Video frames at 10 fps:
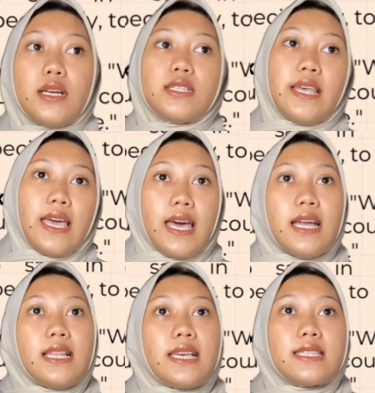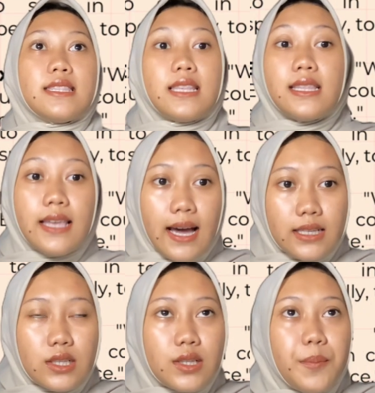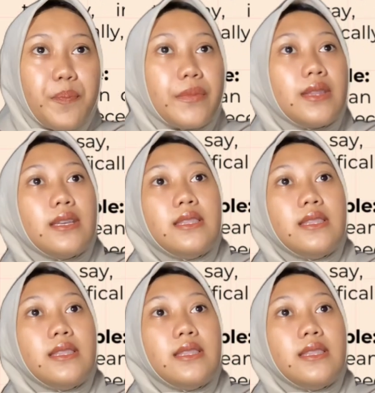Second is the dash. The